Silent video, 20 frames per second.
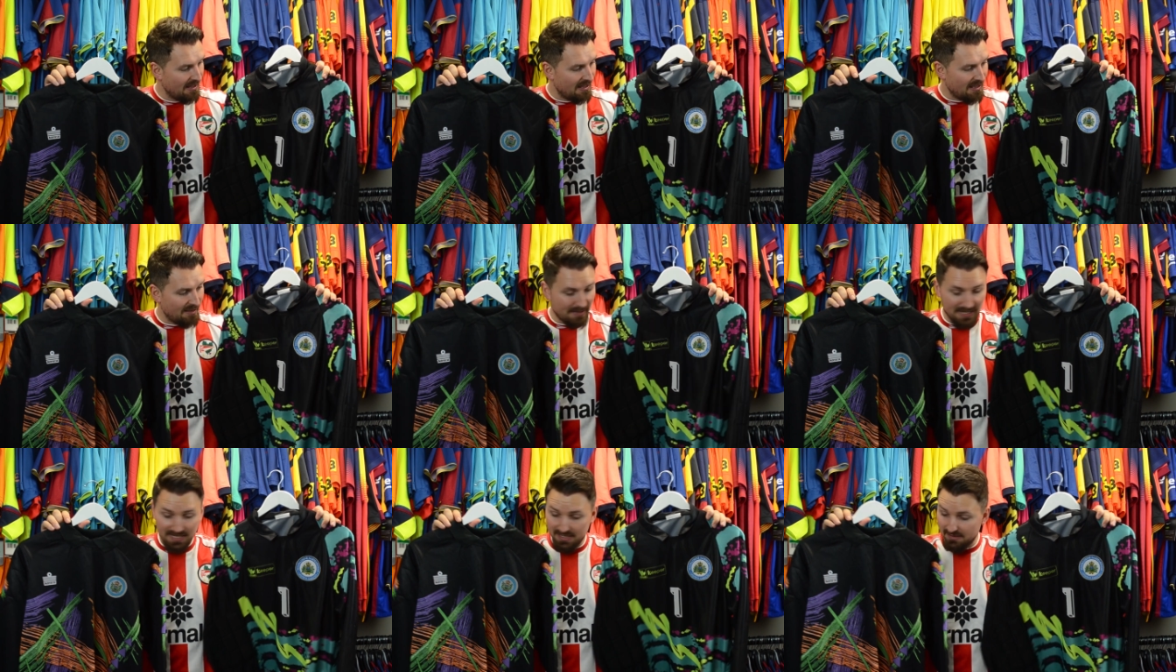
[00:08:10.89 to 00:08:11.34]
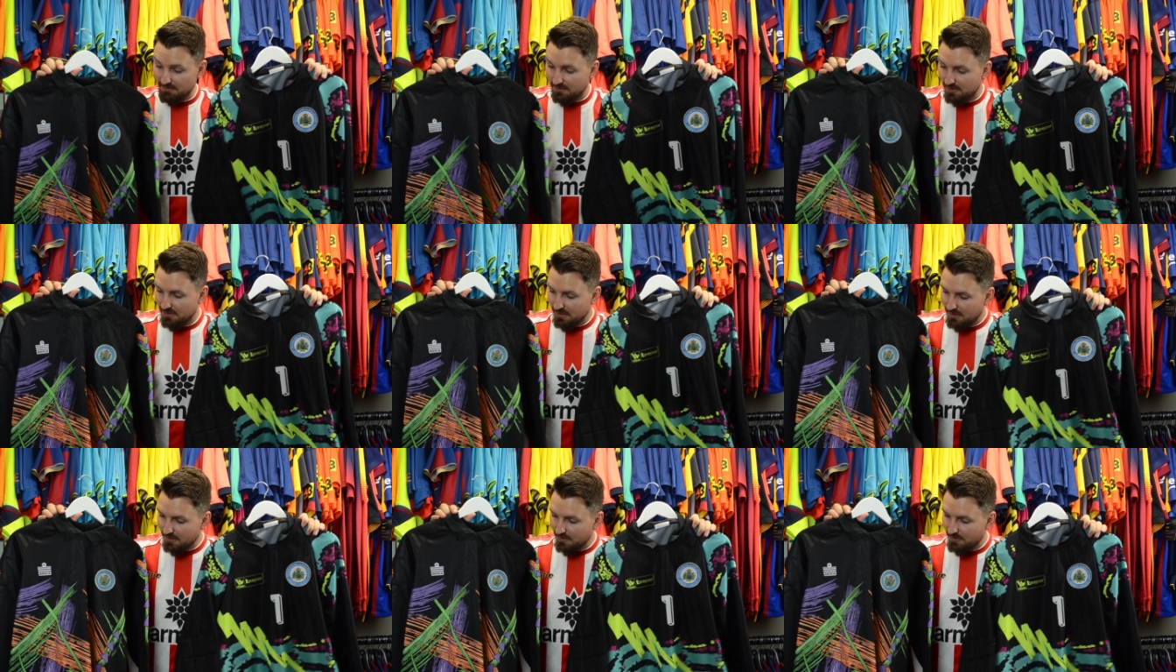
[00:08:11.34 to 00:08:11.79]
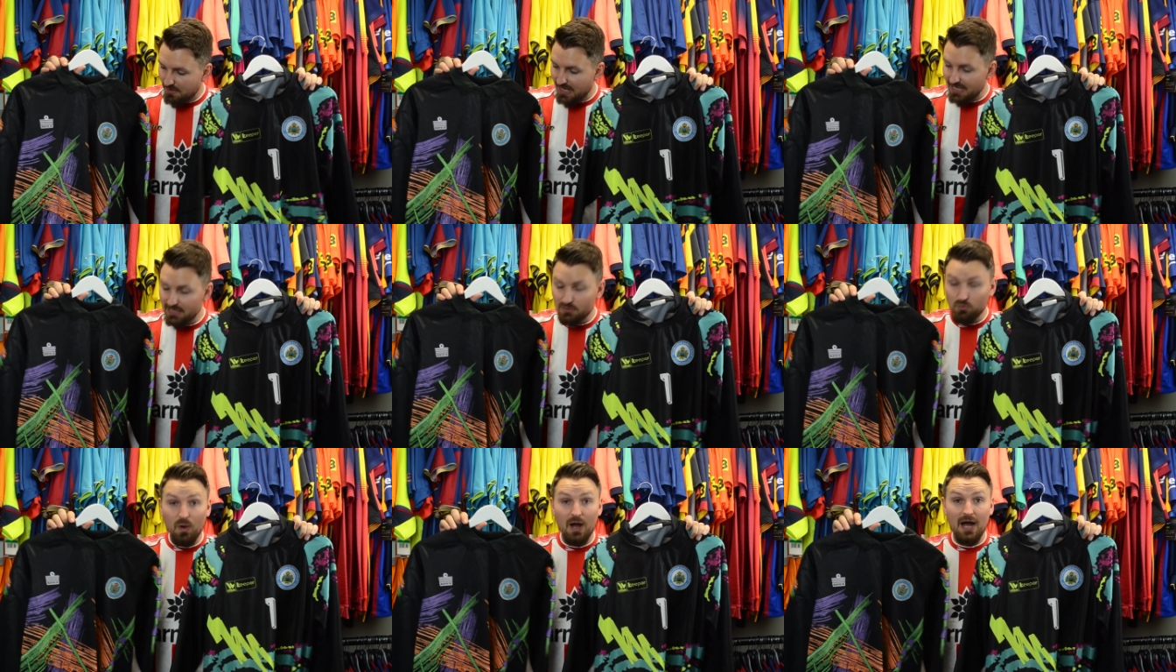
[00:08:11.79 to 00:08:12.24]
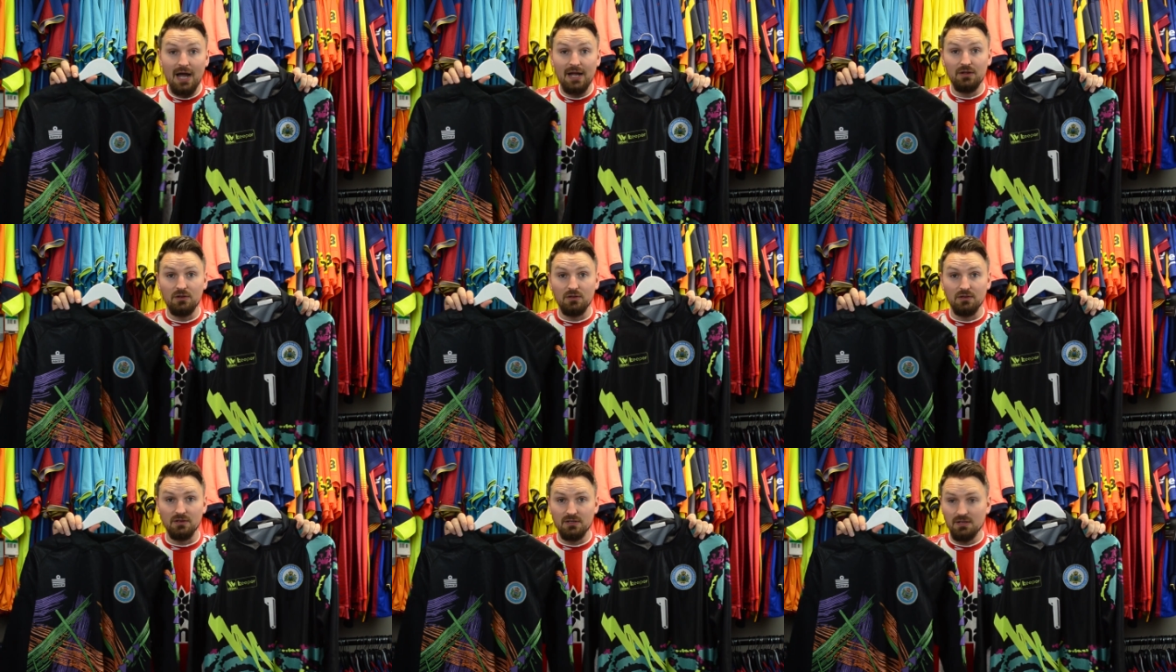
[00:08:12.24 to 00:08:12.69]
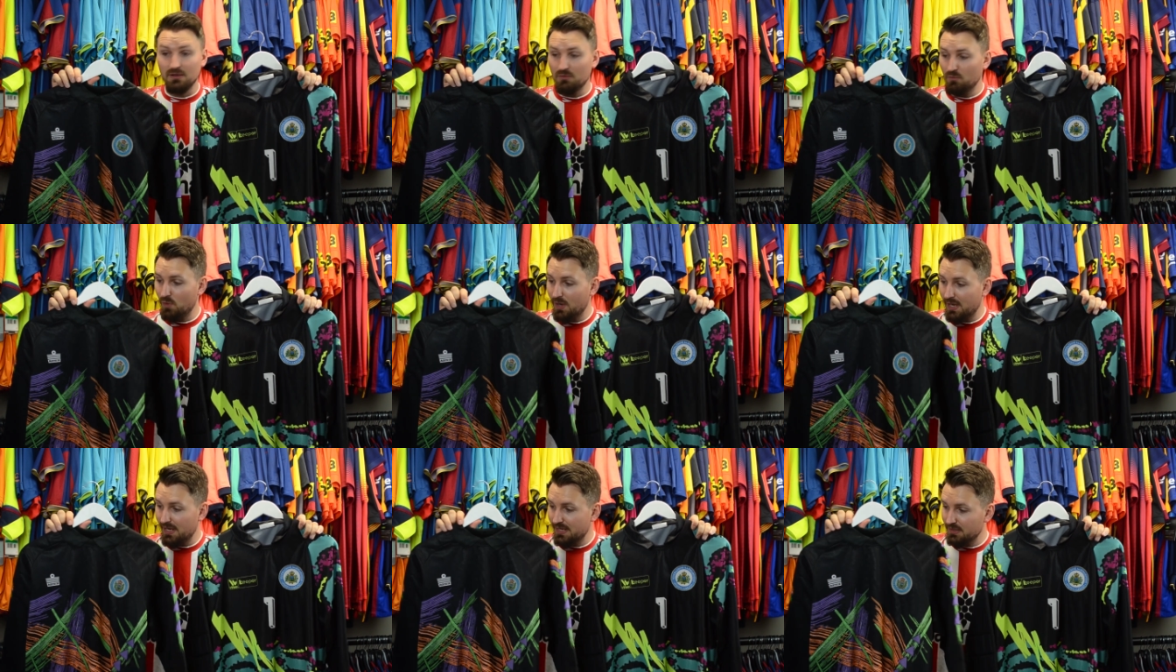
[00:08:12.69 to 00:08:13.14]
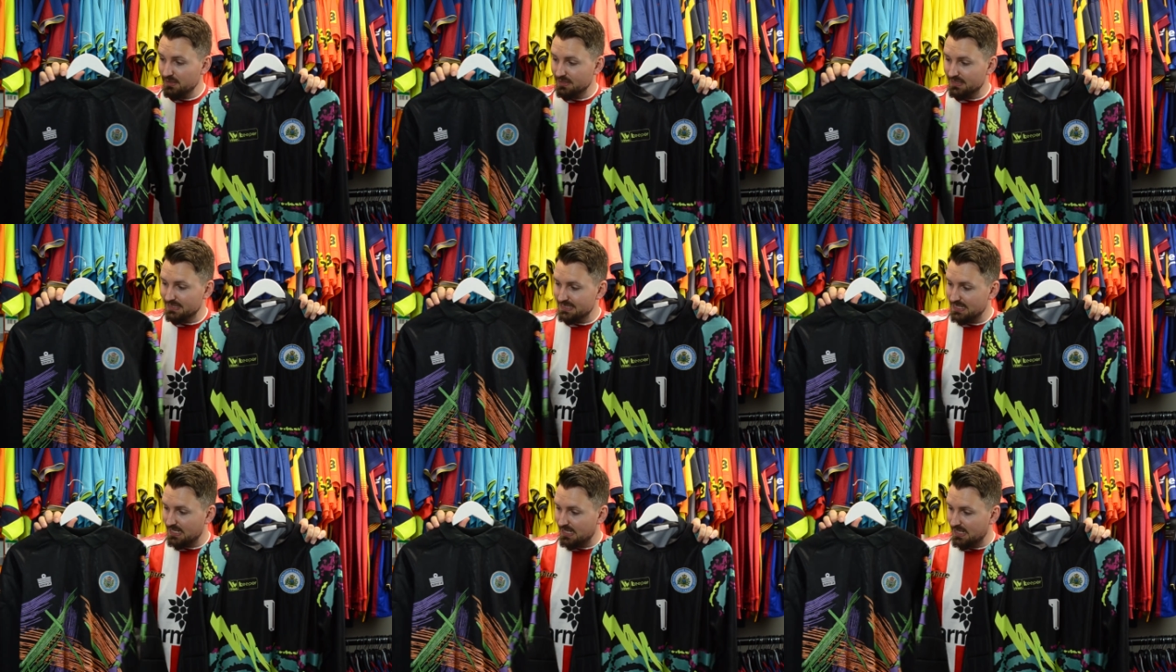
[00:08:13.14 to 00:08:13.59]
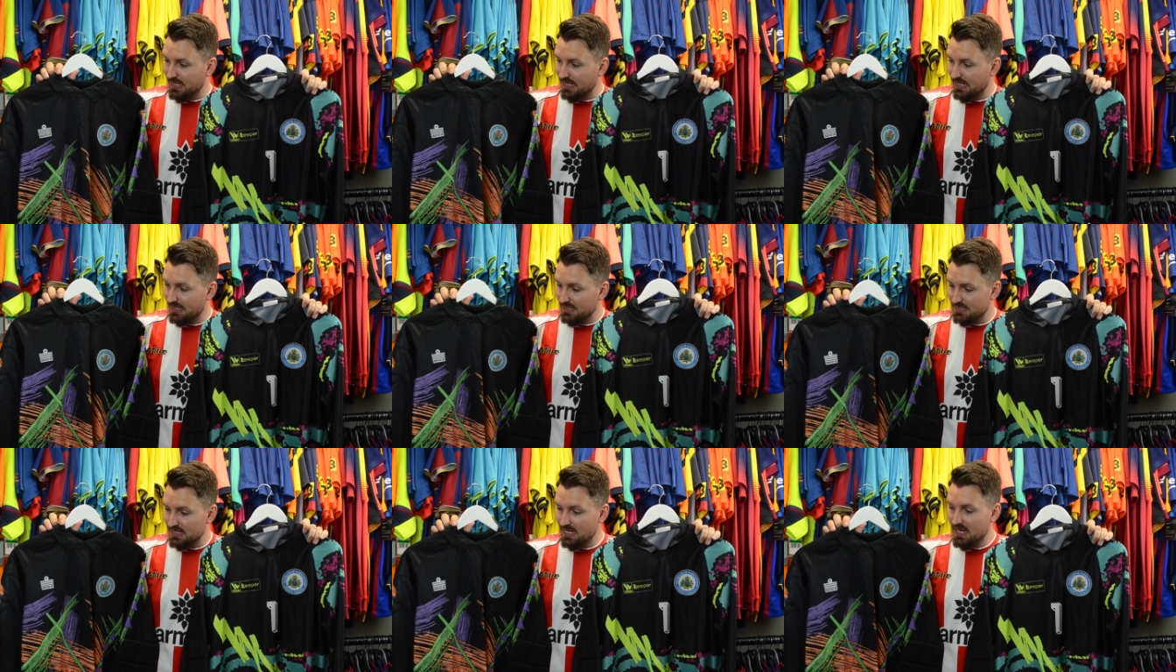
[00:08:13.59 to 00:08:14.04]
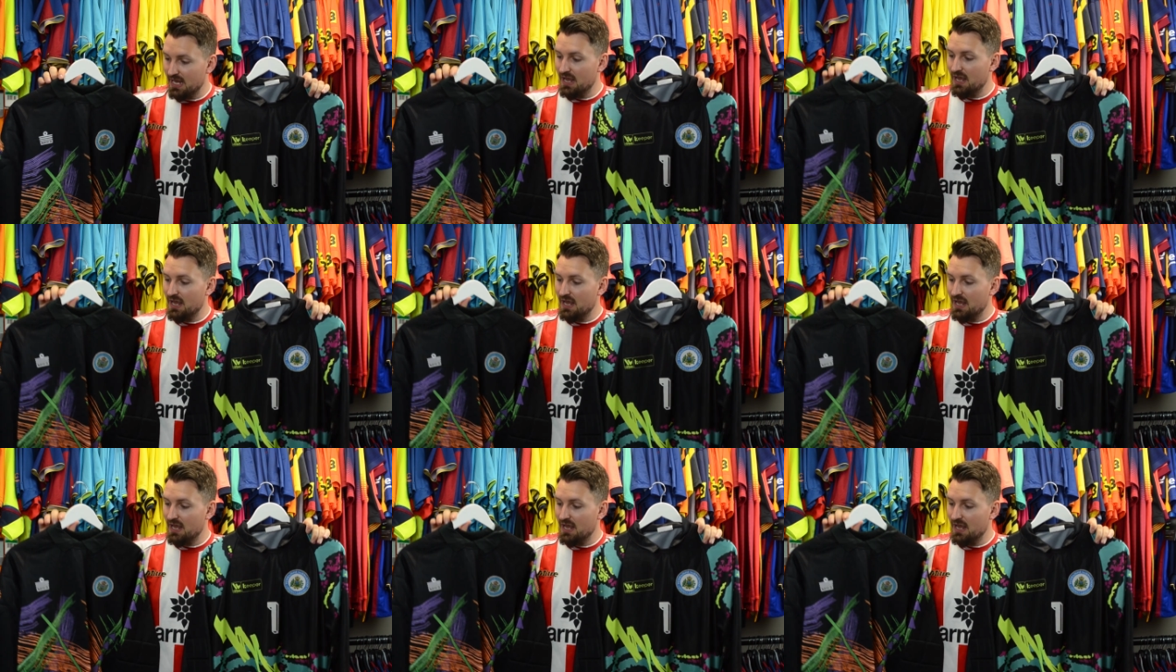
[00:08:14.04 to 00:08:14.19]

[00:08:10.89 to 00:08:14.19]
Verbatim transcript: I mean, that is wild, wild designs.